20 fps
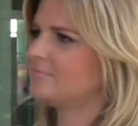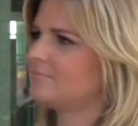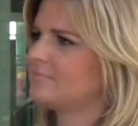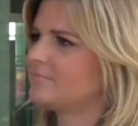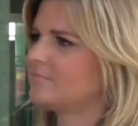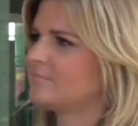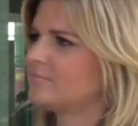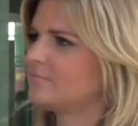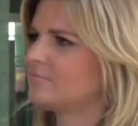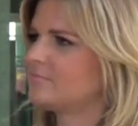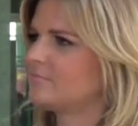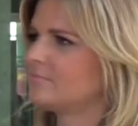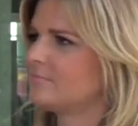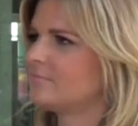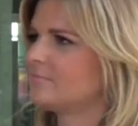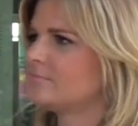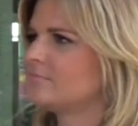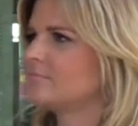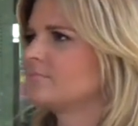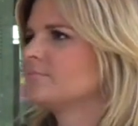
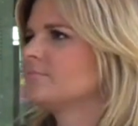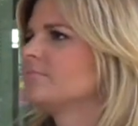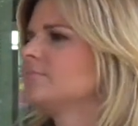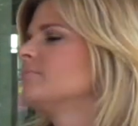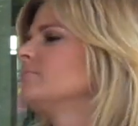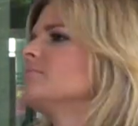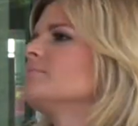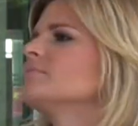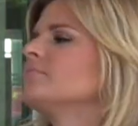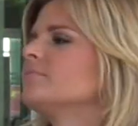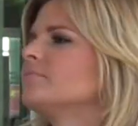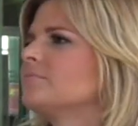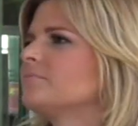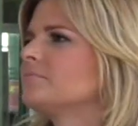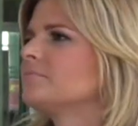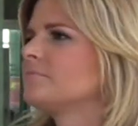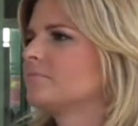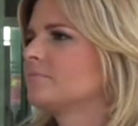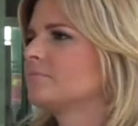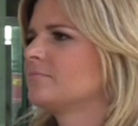
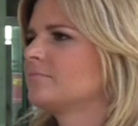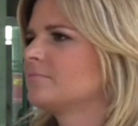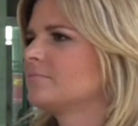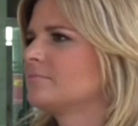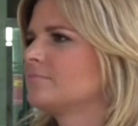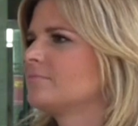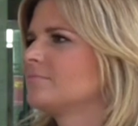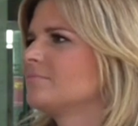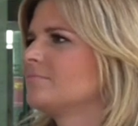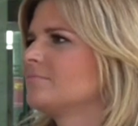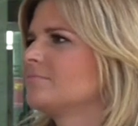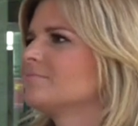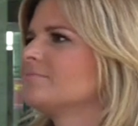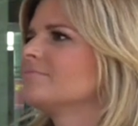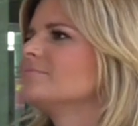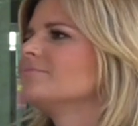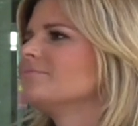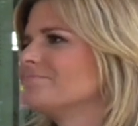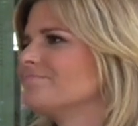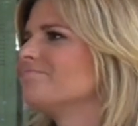
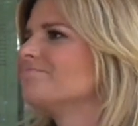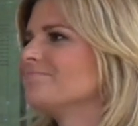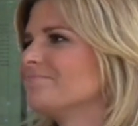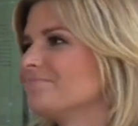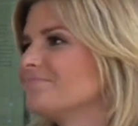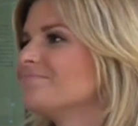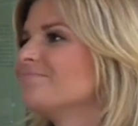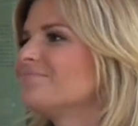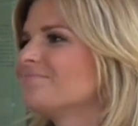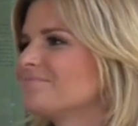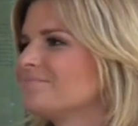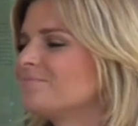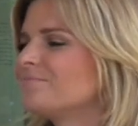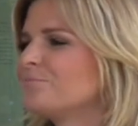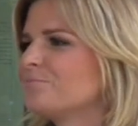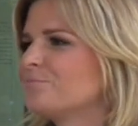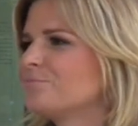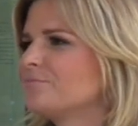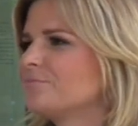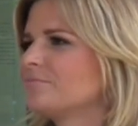
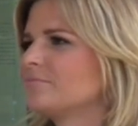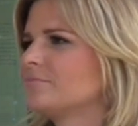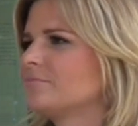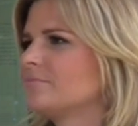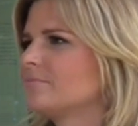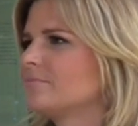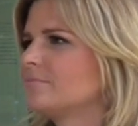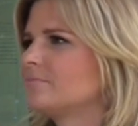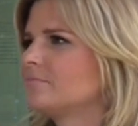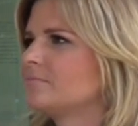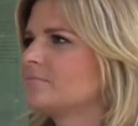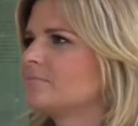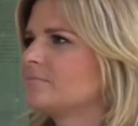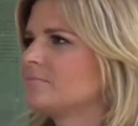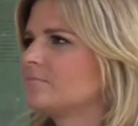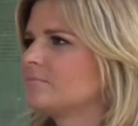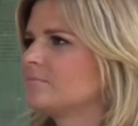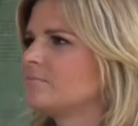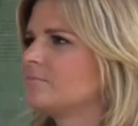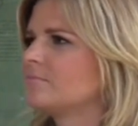
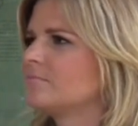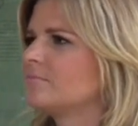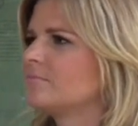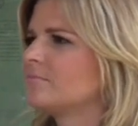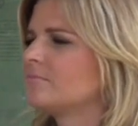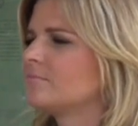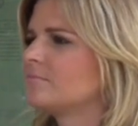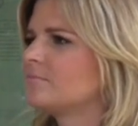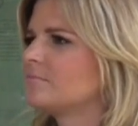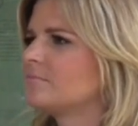This person isn't speaking.